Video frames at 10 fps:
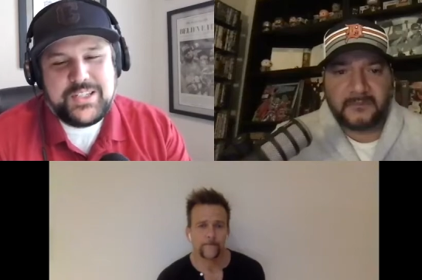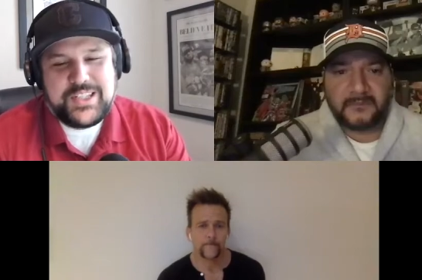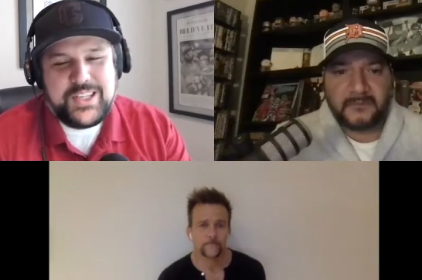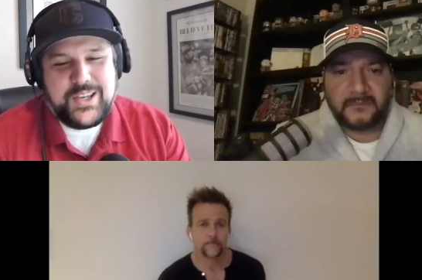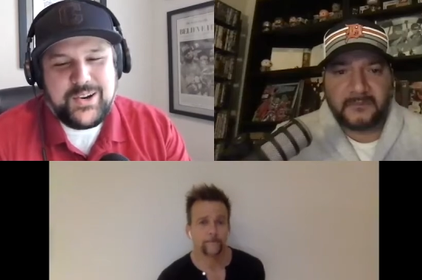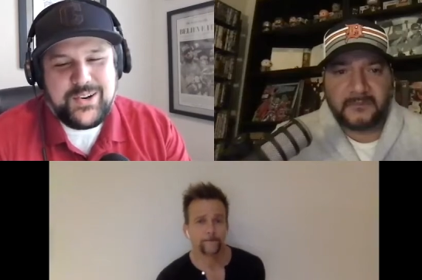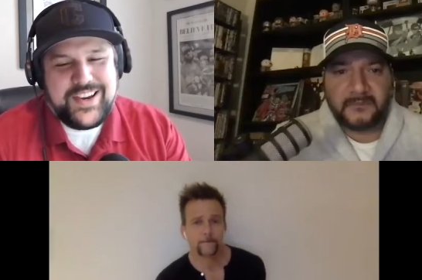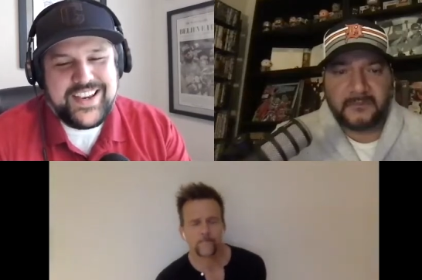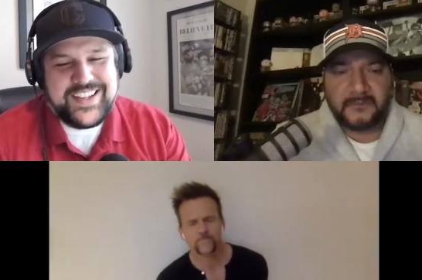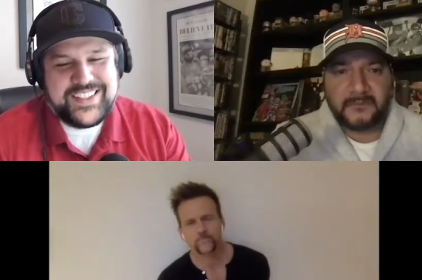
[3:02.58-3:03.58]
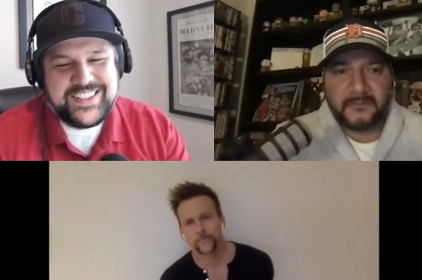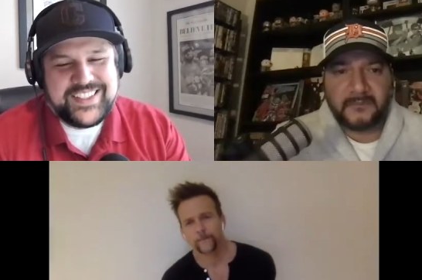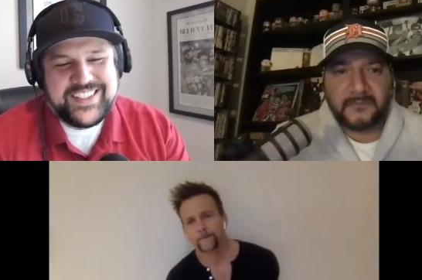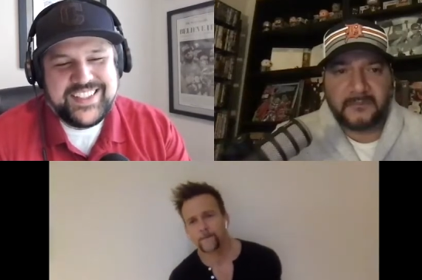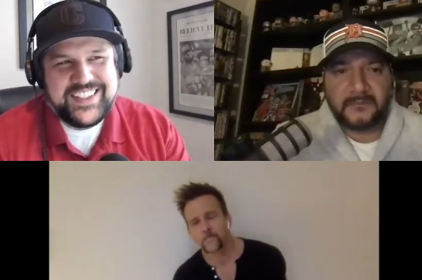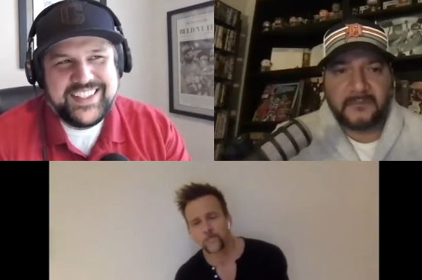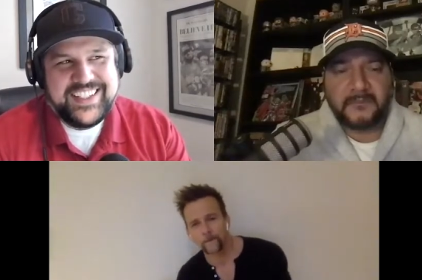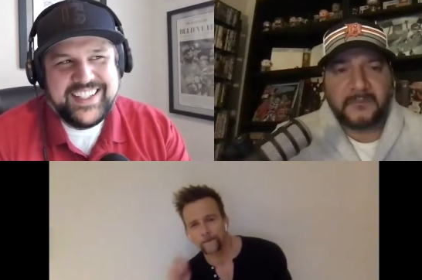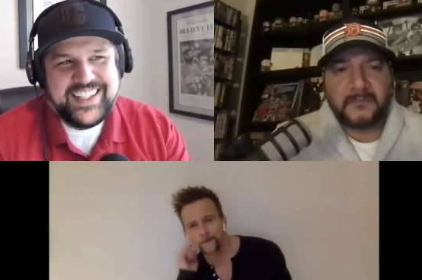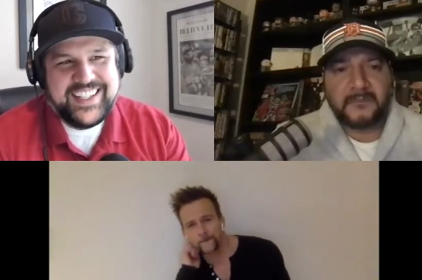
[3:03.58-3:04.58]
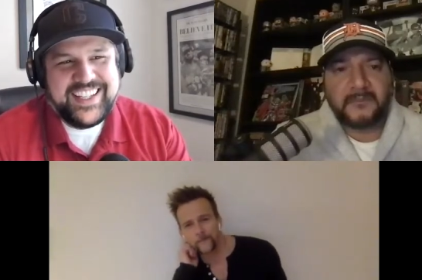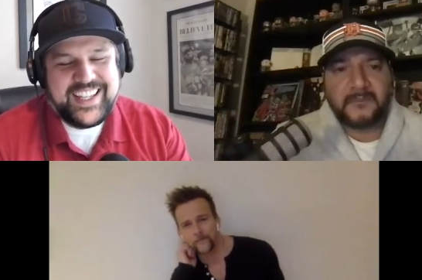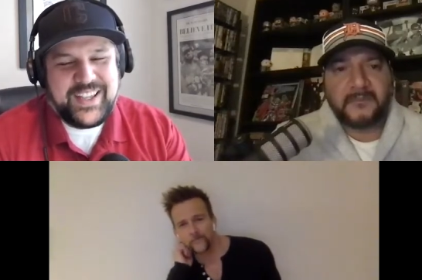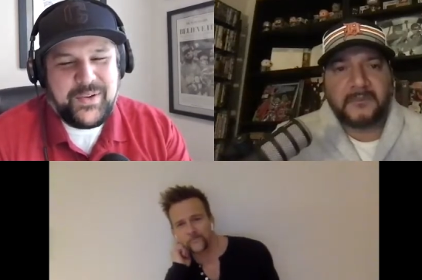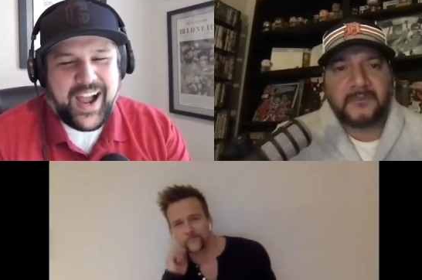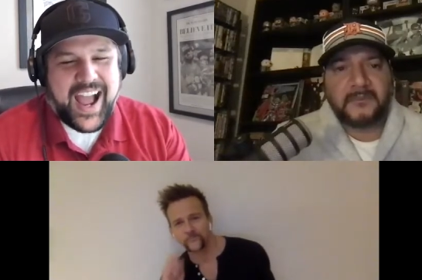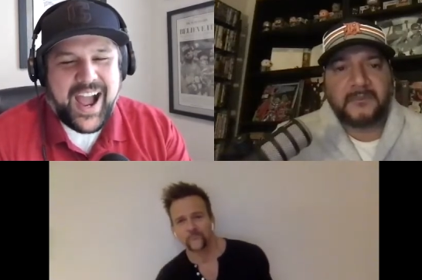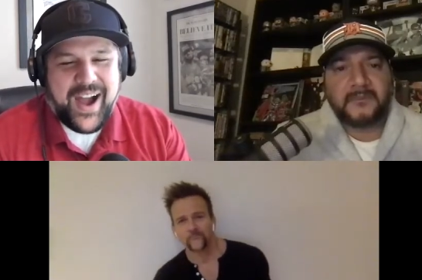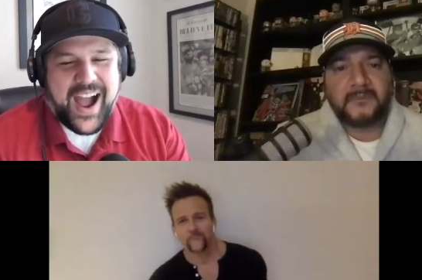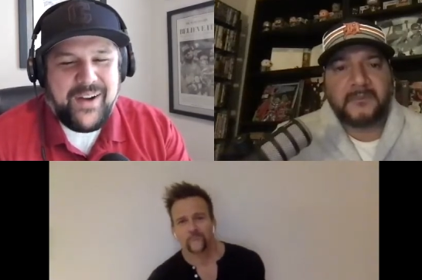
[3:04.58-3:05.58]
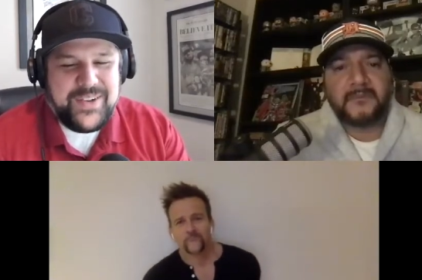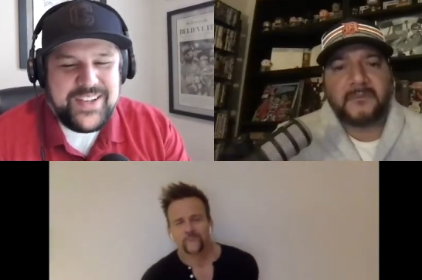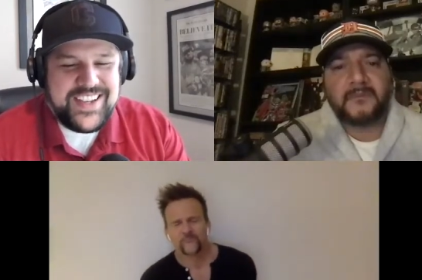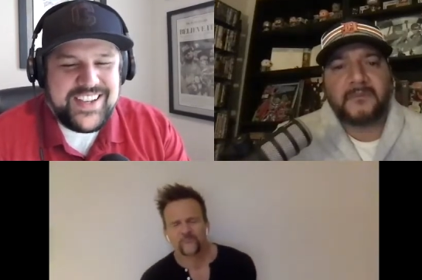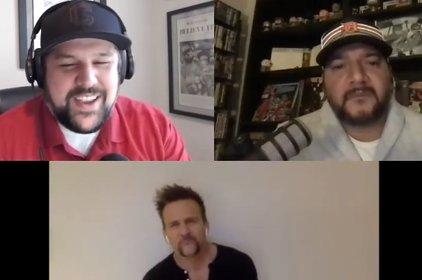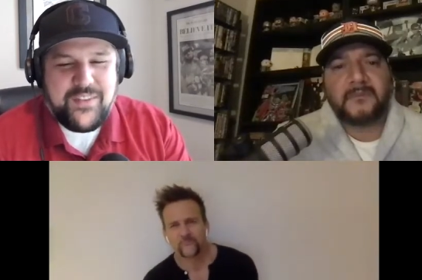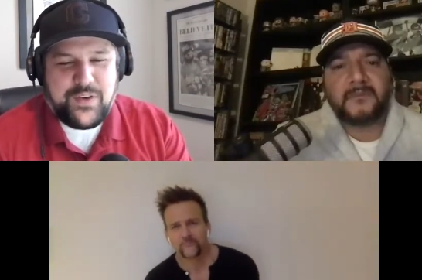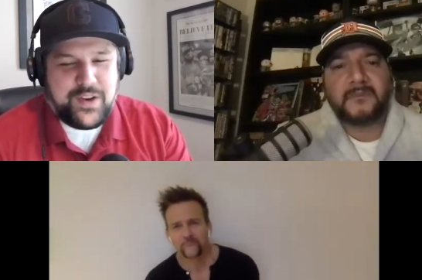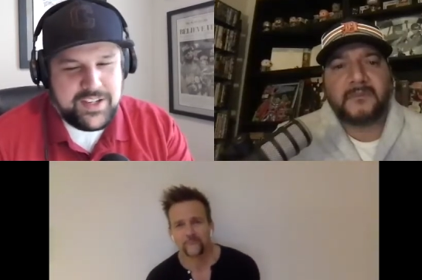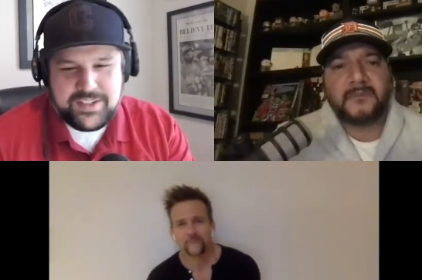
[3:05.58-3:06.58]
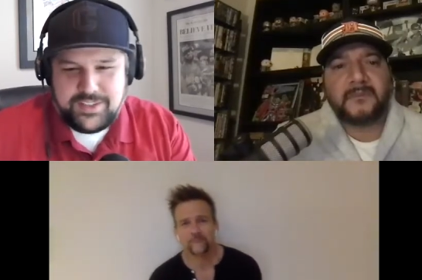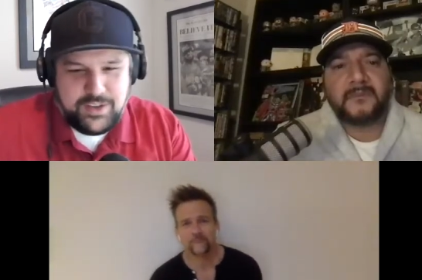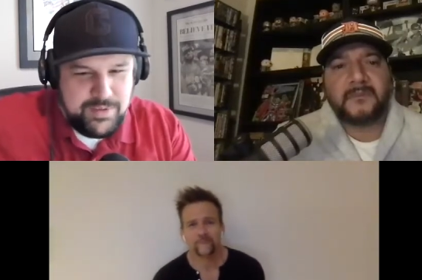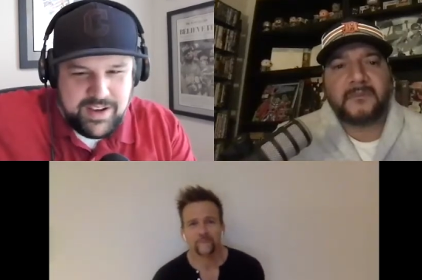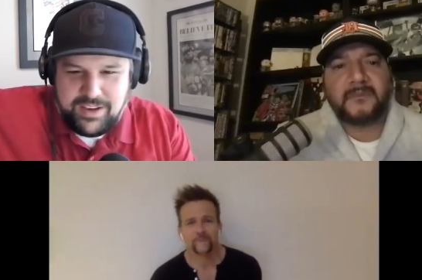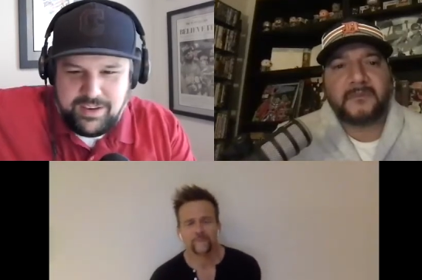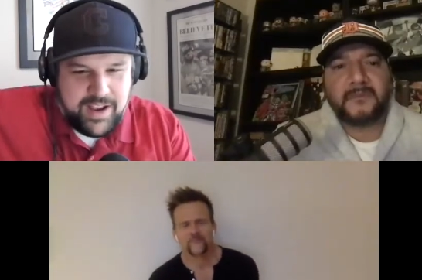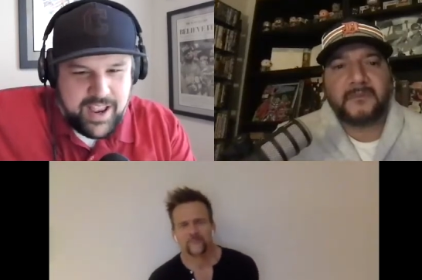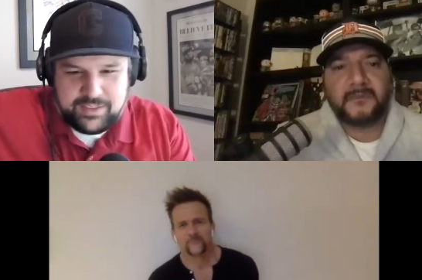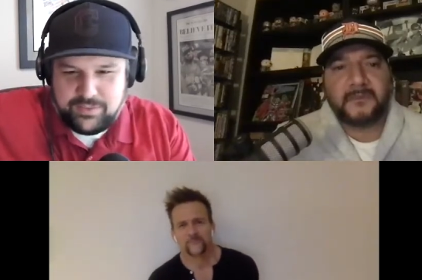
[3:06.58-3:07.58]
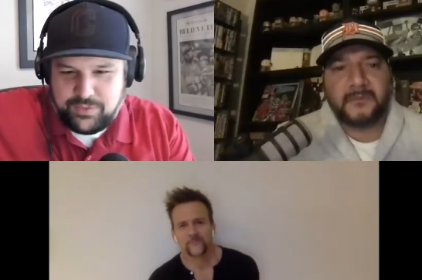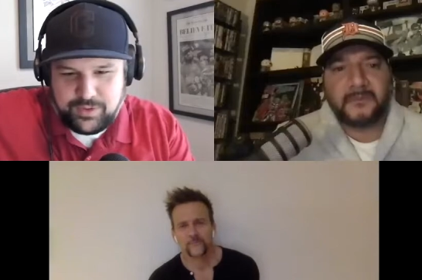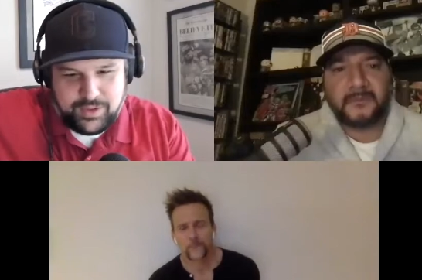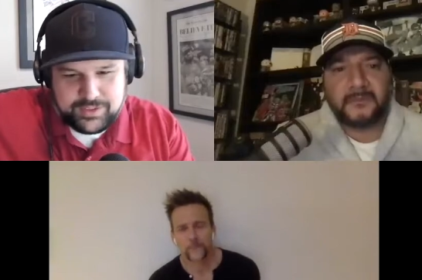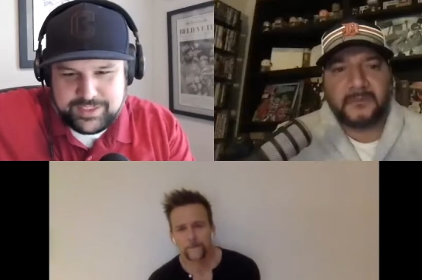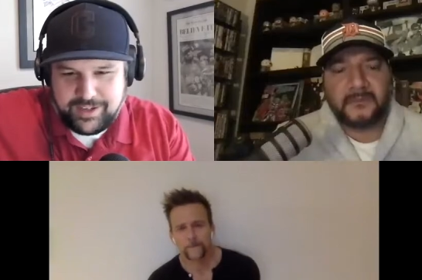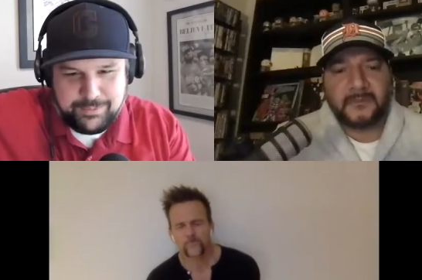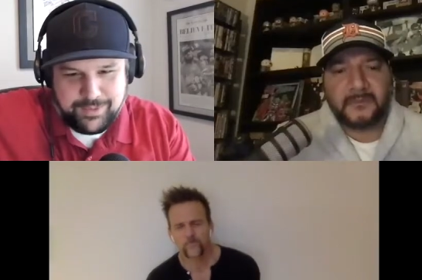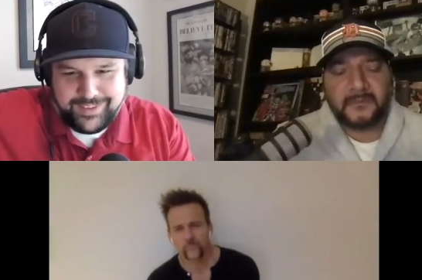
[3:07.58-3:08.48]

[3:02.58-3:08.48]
Speaker 1: curious, how how is it different? Because you've been you've been acting for a long time, right?